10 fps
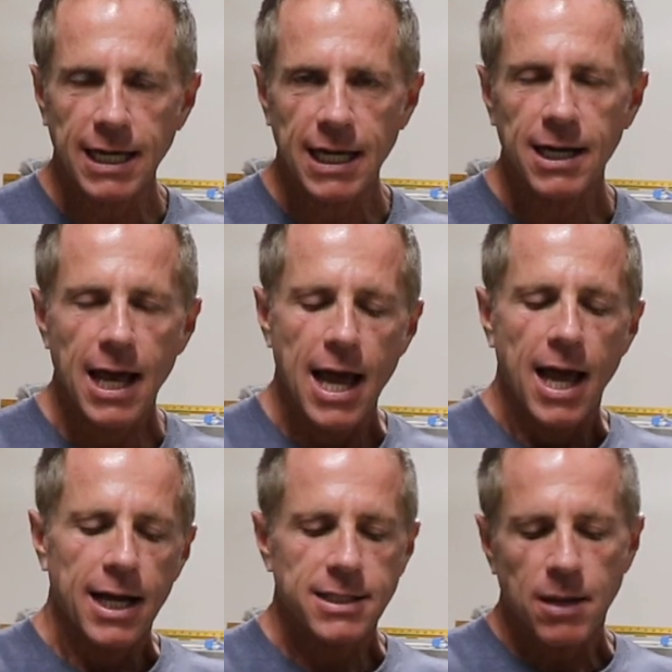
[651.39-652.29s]
it,
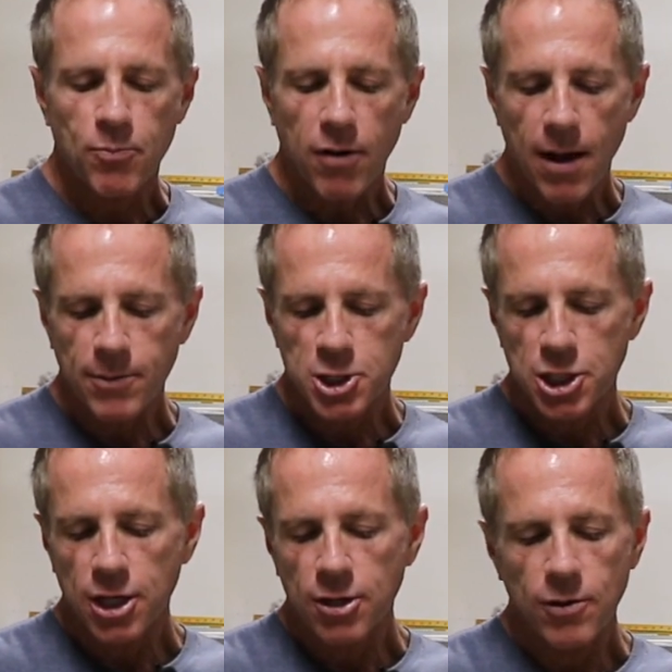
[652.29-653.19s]
because I promise
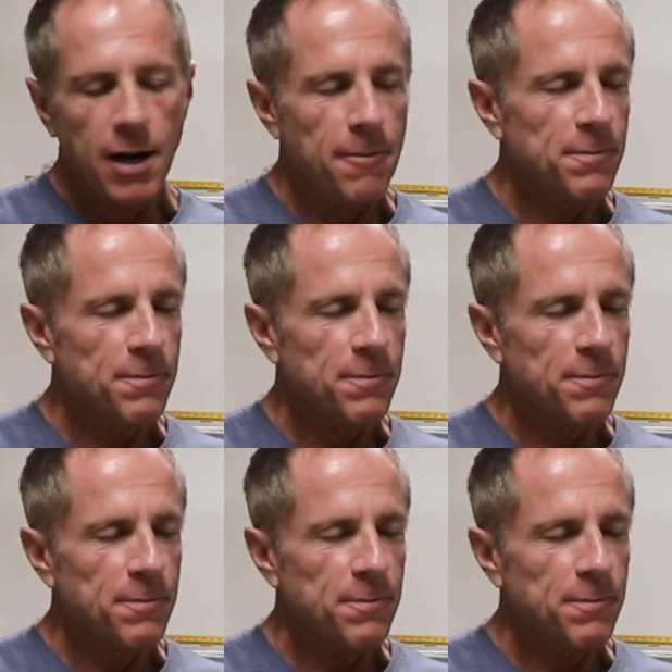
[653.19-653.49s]
you,